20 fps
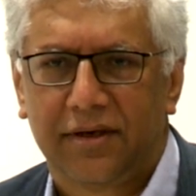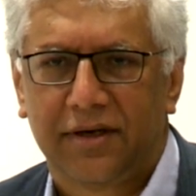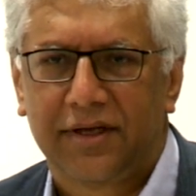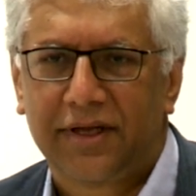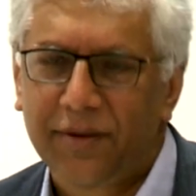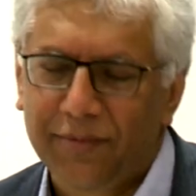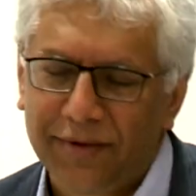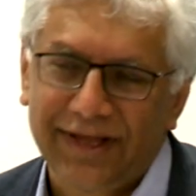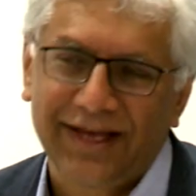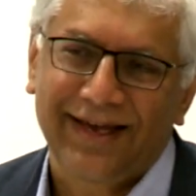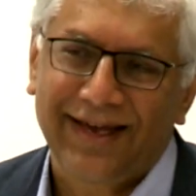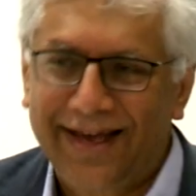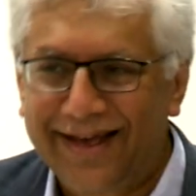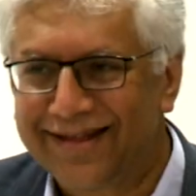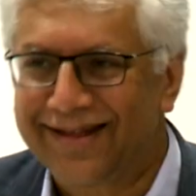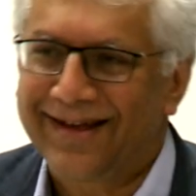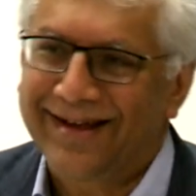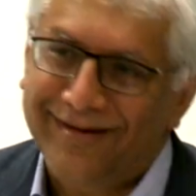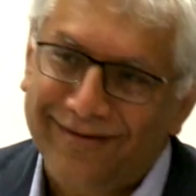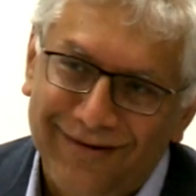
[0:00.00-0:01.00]
And then when they
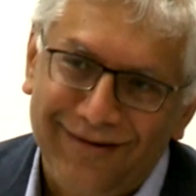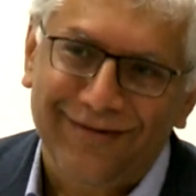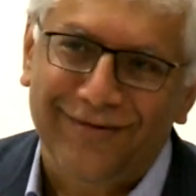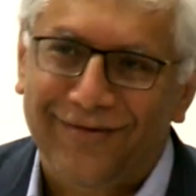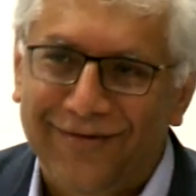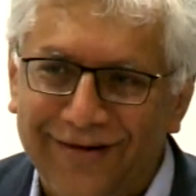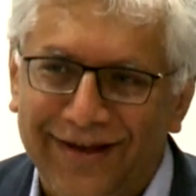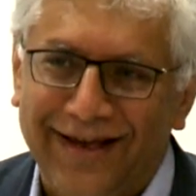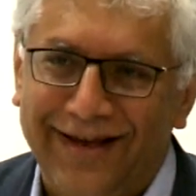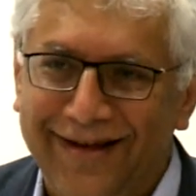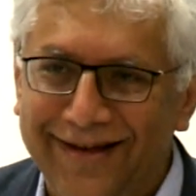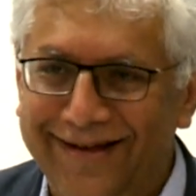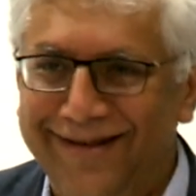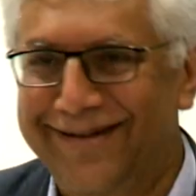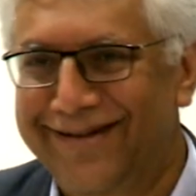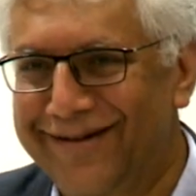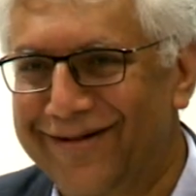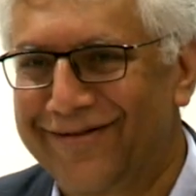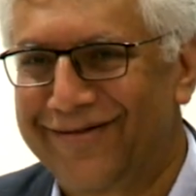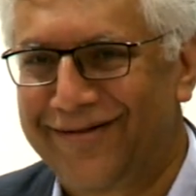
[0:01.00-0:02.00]
can't, they go, oh, okay, you
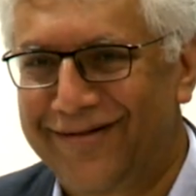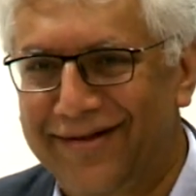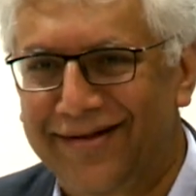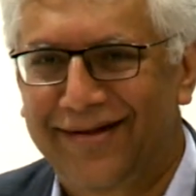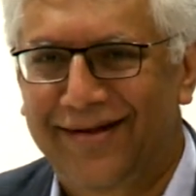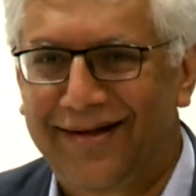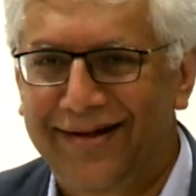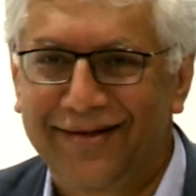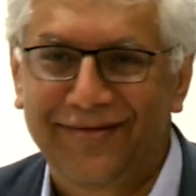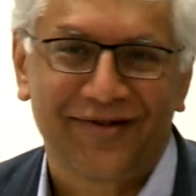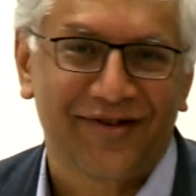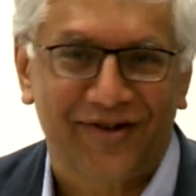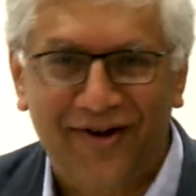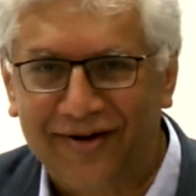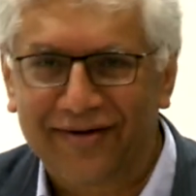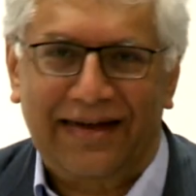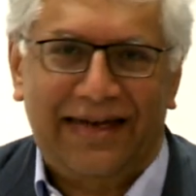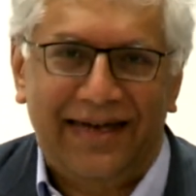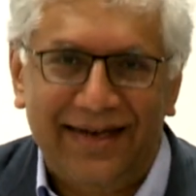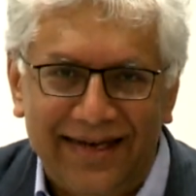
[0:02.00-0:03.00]
know, I'm
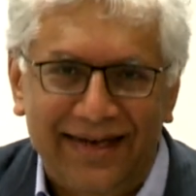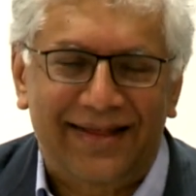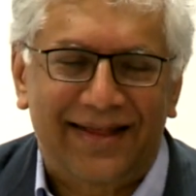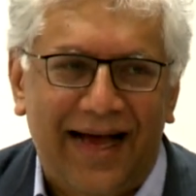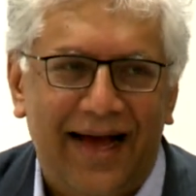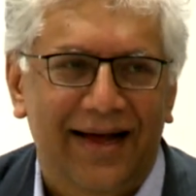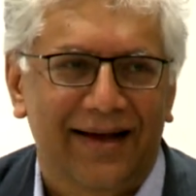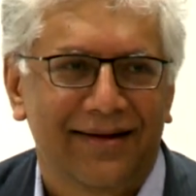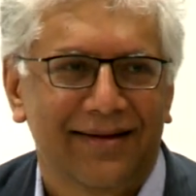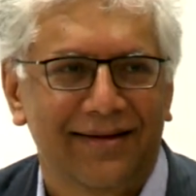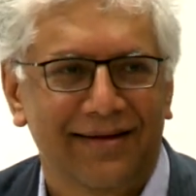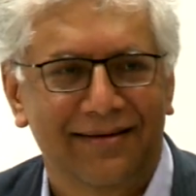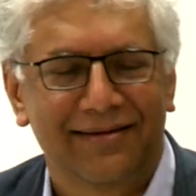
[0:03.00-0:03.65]
sorry I did that.